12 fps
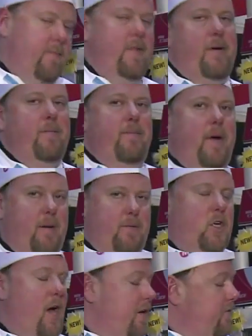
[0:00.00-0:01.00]
the
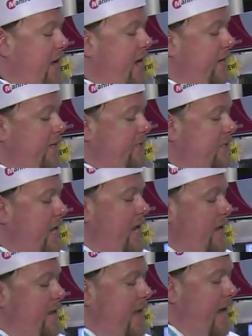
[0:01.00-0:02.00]
upshot of that is
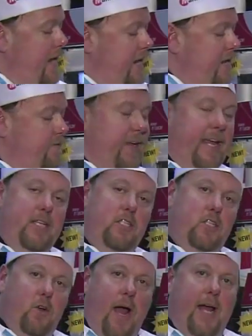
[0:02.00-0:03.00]
that if it gets
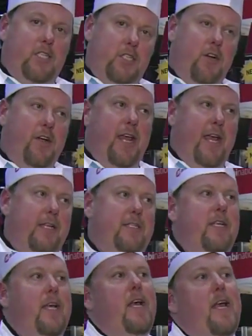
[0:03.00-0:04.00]
scratched or nicked,